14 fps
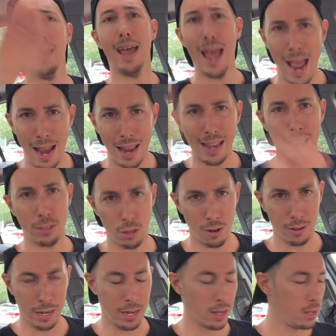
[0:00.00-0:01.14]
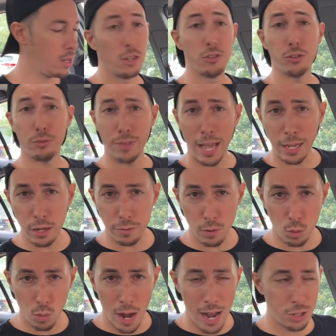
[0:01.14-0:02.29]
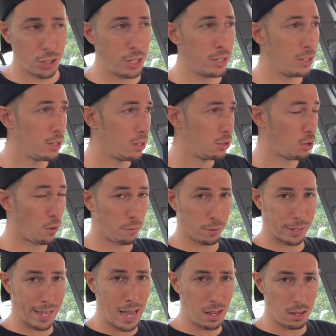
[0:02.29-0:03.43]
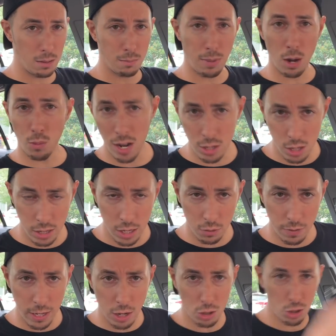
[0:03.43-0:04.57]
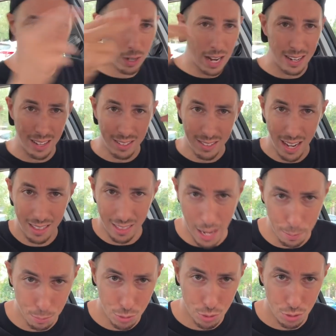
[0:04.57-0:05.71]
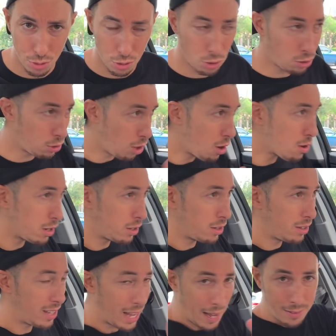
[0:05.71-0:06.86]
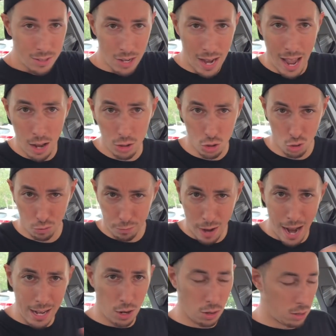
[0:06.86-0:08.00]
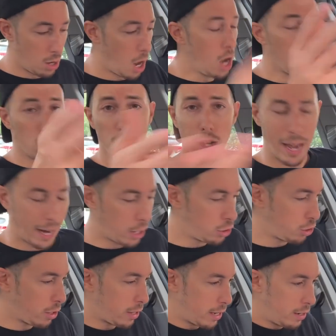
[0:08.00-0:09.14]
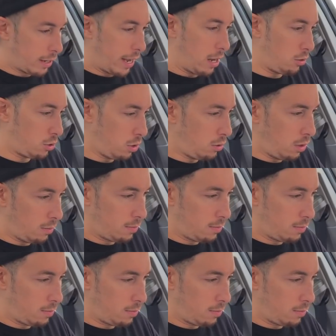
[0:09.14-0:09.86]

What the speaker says: and I get dirty. So thank you for watching. Don't forget, by watching these videos, you're getting inside tips. You're learning the ins and outs. You're finding all, oh, I got to show you the indicators. Hold on.